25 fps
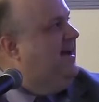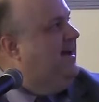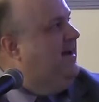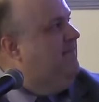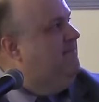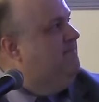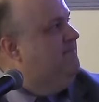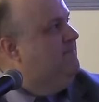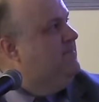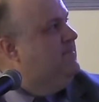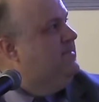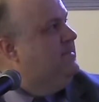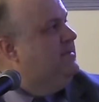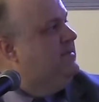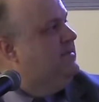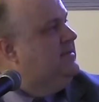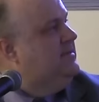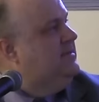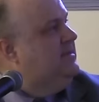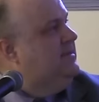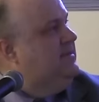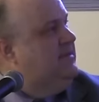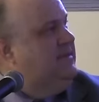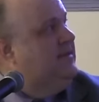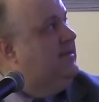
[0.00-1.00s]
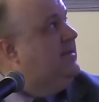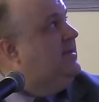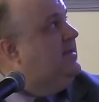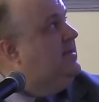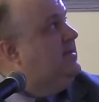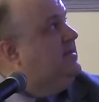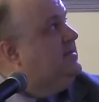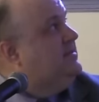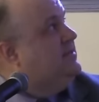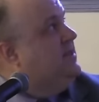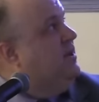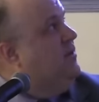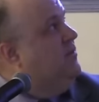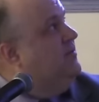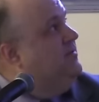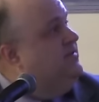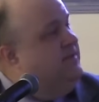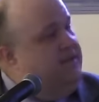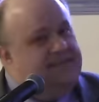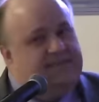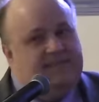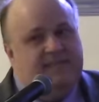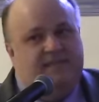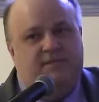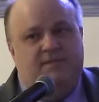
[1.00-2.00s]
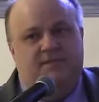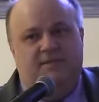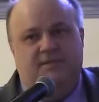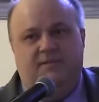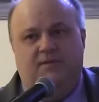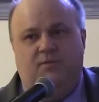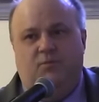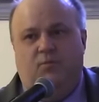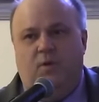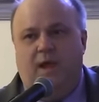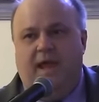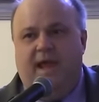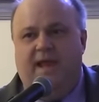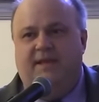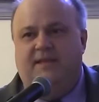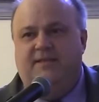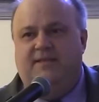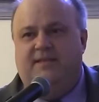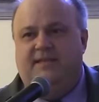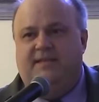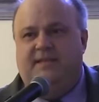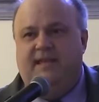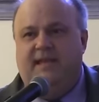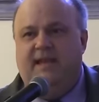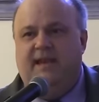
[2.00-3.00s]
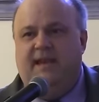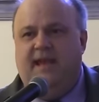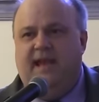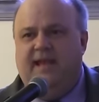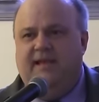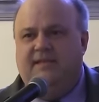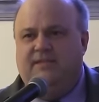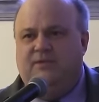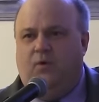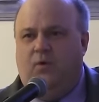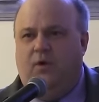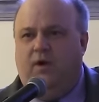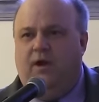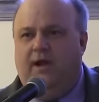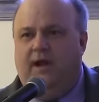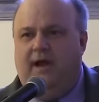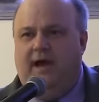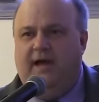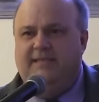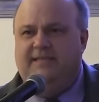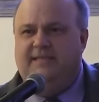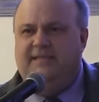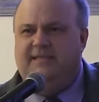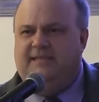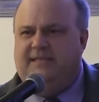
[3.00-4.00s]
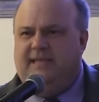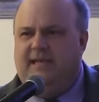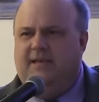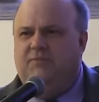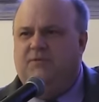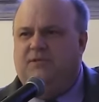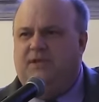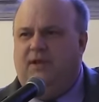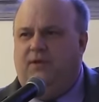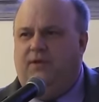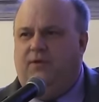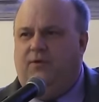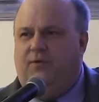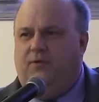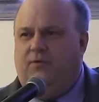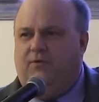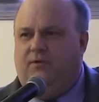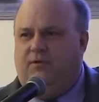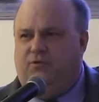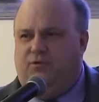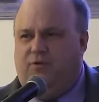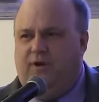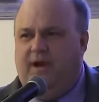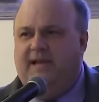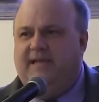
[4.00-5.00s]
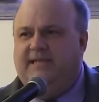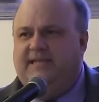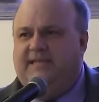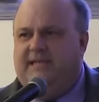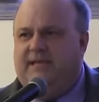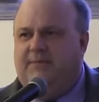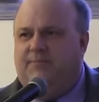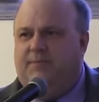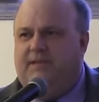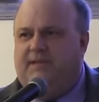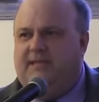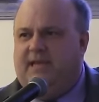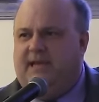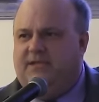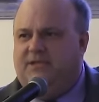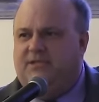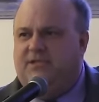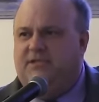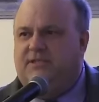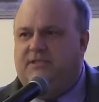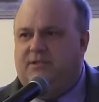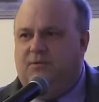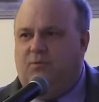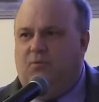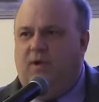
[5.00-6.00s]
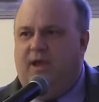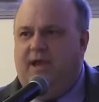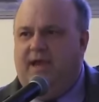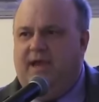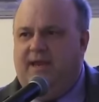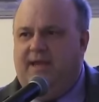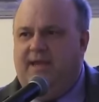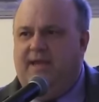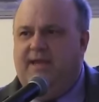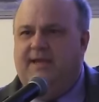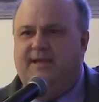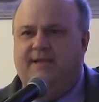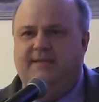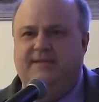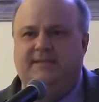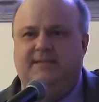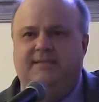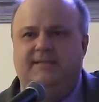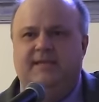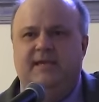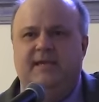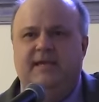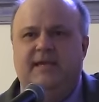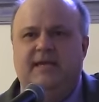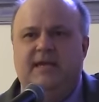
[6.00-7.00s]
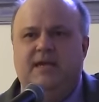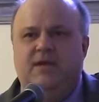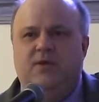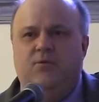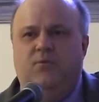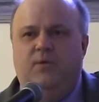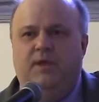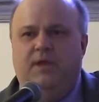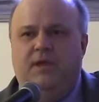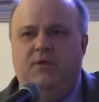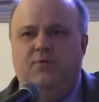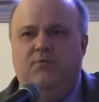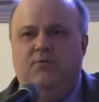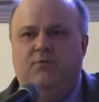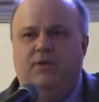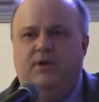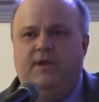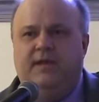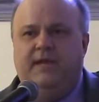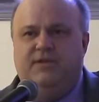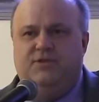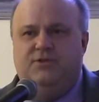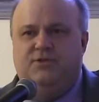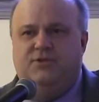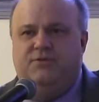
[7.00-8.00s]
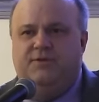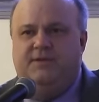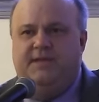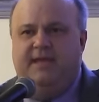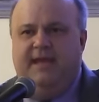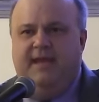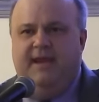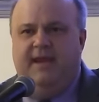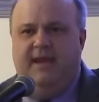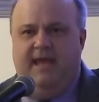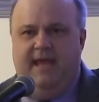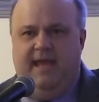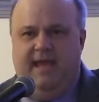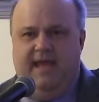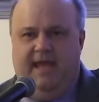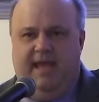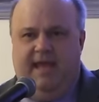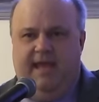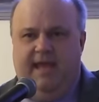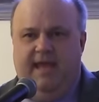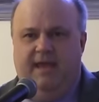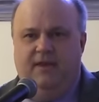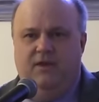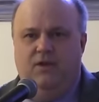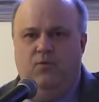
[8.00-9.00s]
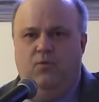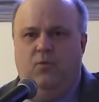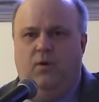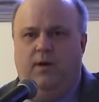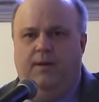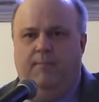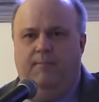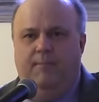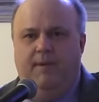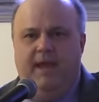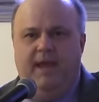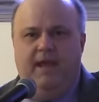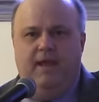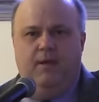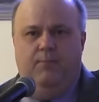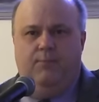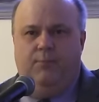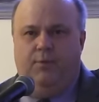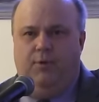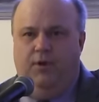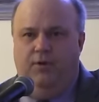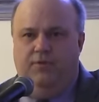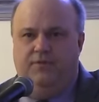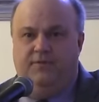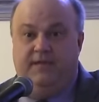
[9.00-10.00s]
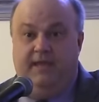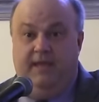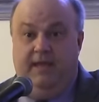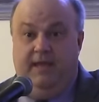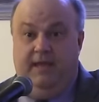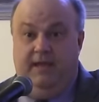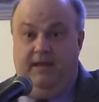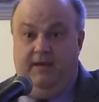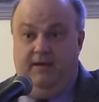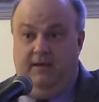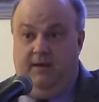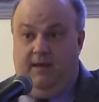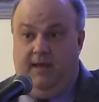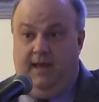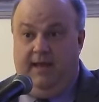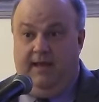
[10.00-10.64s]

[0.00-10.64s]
um, so this is the way the DNA is organized. It seems a little crazy, but that's just the way it is when you look at your DNA and you want to make a protein